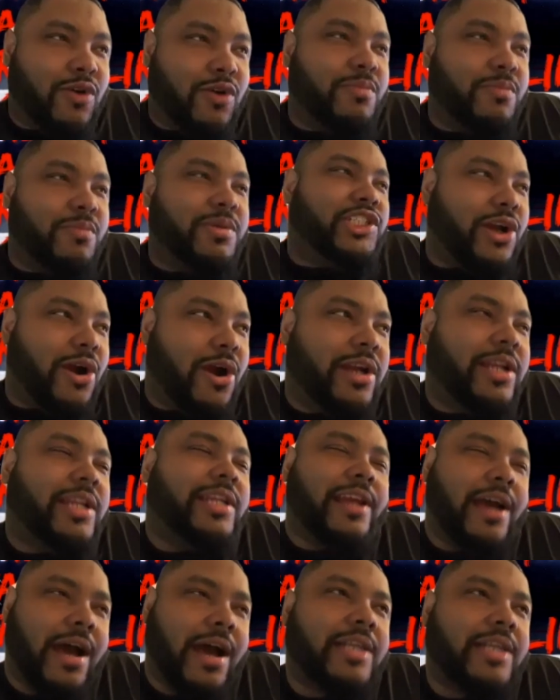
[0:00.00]
gonna be
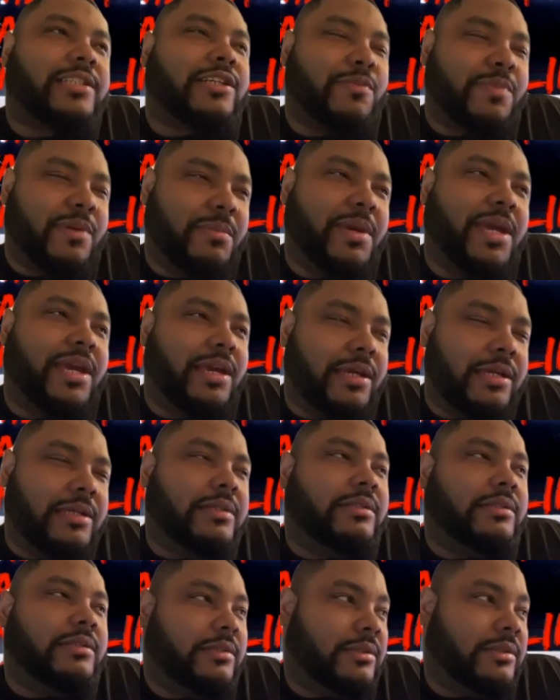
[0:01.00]
Charlotte. Nah, it's gonna be me.
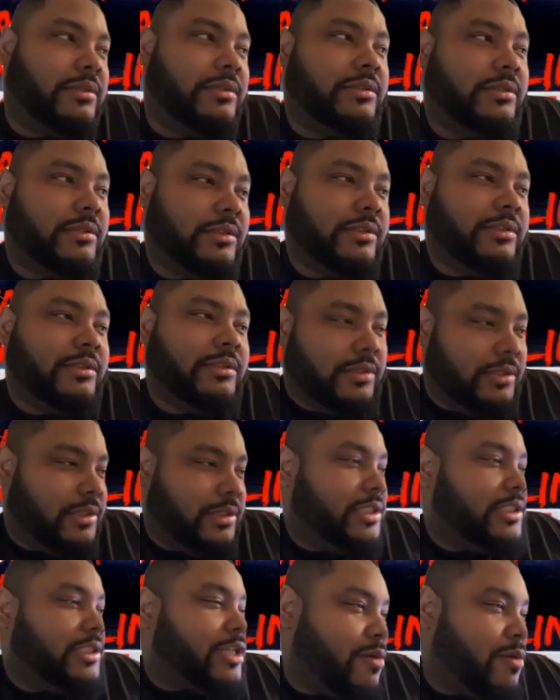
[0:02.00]

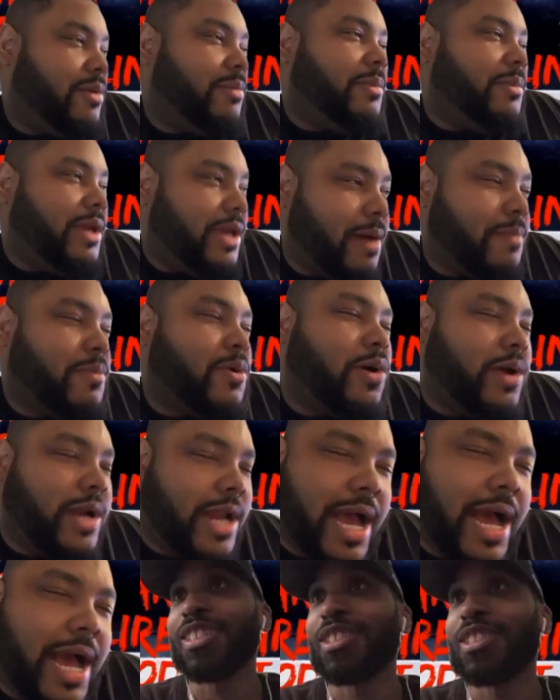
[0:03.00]
It's gonna be me. That's, that's
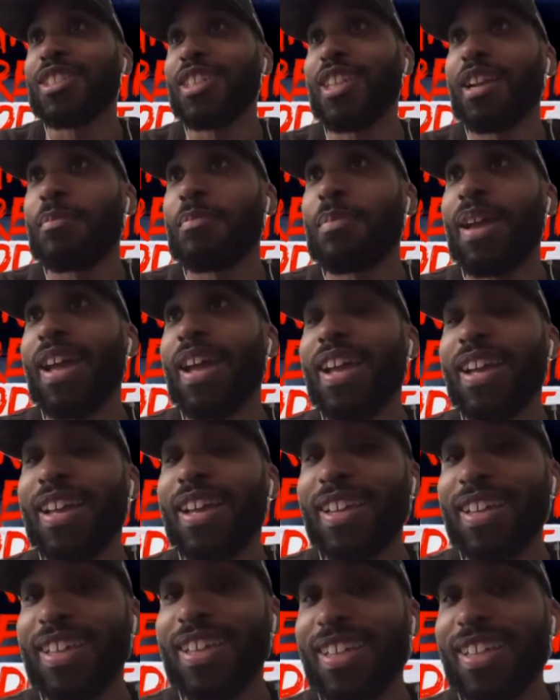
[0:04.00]
how she in her bag.